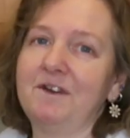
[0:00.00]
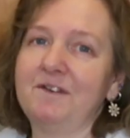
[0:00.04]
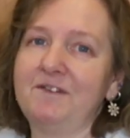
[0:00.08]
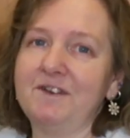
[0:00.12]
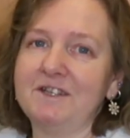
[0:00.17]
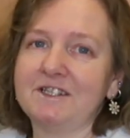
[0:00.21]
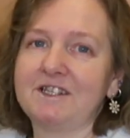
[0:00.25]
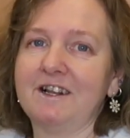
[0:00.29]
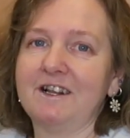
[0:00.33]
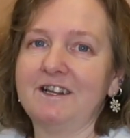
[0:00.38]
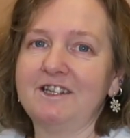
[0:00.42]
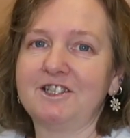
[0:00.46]
know if
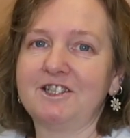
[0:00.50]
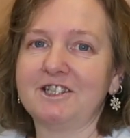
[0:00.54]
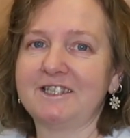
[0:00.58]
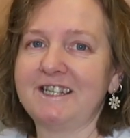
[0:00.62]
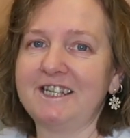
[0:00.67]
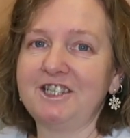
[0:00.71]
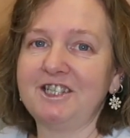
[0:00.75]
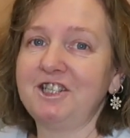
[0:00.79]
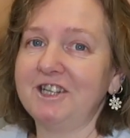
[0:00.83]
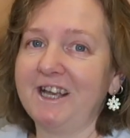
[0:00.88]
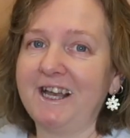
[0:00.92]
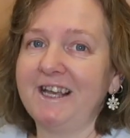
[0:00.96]
it's like just
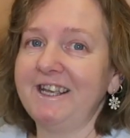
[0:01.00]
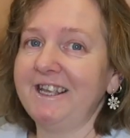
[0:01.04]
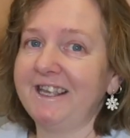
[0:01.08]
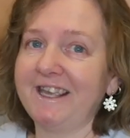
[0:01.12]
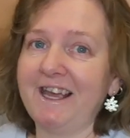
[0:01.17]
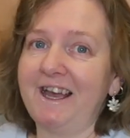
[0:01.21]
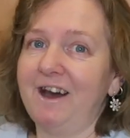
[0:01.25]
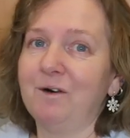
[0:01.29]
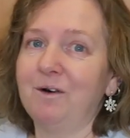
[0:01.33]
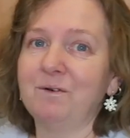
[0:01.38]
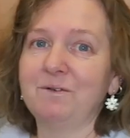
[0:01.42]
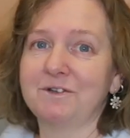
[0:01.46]
as you
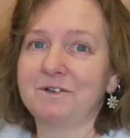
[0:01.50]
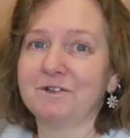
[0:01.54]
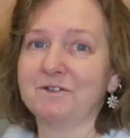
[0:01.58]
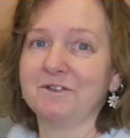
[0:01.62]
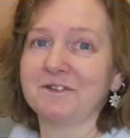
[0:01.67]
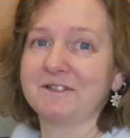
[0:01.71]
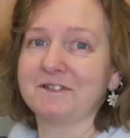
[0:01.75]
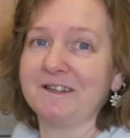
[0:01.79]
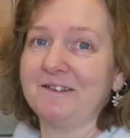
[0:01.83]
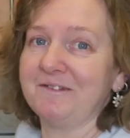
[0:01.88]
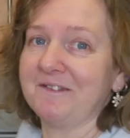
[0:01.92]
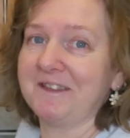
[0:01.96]
get older
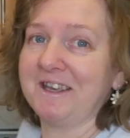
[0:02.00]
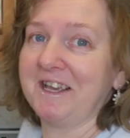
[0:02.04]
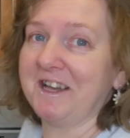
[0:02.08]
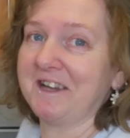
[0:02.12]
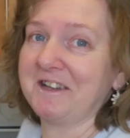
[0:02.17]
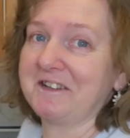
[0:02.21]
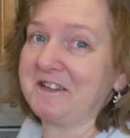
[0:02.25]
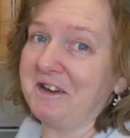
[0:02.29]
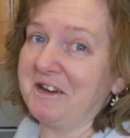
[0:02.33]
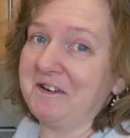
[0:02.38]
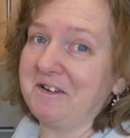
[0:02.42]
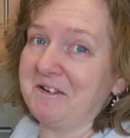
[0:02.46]
or something,
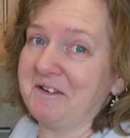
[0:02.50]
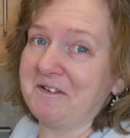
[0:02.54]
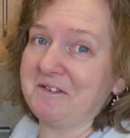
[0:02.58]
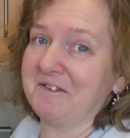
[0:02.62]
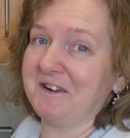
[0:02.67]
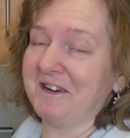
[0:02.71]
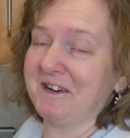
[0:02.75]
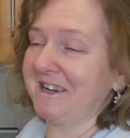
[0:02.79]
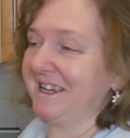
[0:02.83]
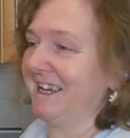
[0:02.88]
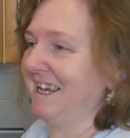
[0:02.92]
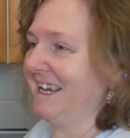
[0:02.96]
I don't know
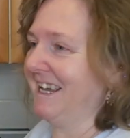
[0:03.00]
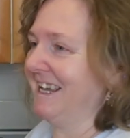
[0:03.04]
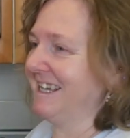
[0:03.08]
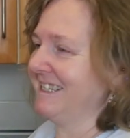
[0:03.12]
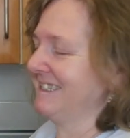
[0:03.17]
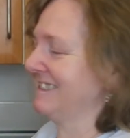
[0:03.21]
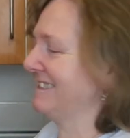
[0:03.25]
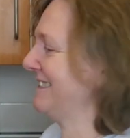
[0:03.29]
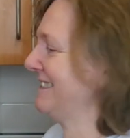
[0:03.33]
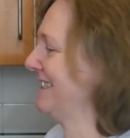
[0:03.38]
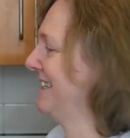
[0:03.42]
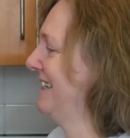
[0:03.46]
what it
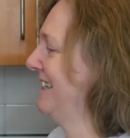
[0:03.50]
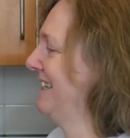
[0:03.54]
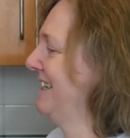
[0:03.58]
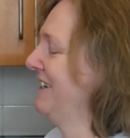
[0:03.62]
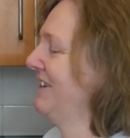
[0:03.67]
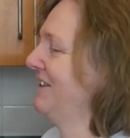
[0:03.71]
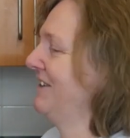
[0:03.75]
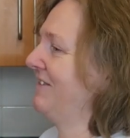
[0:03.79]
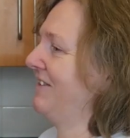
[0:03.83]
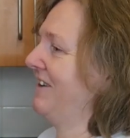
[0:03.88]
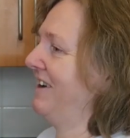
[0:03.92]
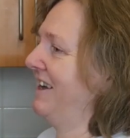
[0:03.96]
is.
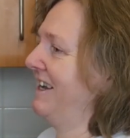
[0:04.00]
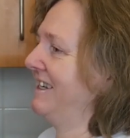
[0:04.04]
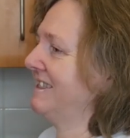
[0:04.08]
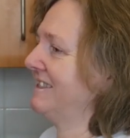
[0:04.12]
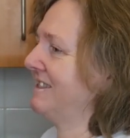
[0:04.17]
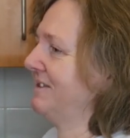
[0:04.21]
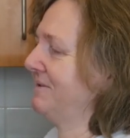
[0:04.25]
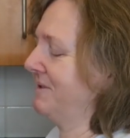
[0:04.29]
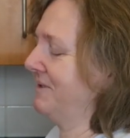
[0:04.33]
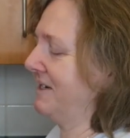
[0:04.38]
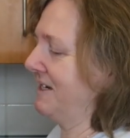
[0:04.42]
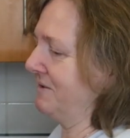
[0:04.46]
Right,
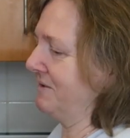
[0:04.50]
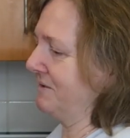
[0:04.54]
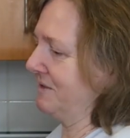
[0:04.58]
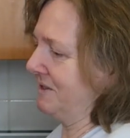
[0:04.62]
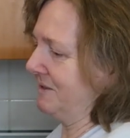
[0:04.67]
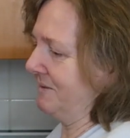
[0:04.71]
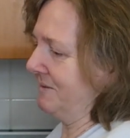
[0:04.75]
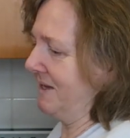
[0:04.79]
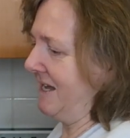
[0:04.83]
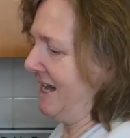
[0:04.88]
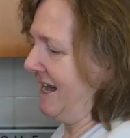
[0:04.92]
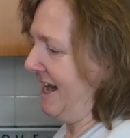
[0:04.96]
what else
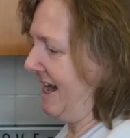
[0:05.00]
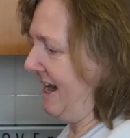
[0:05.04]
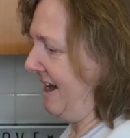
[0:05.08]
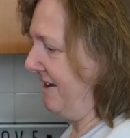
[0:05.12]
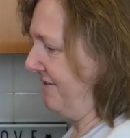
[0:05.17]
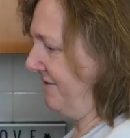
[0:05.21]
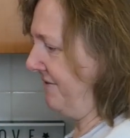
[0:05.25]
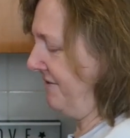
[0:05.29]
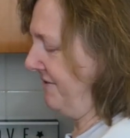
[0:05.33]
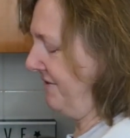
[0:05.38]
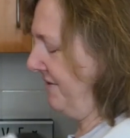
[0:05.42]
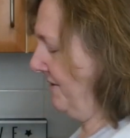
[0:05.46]
do we
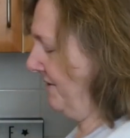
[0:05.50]
have?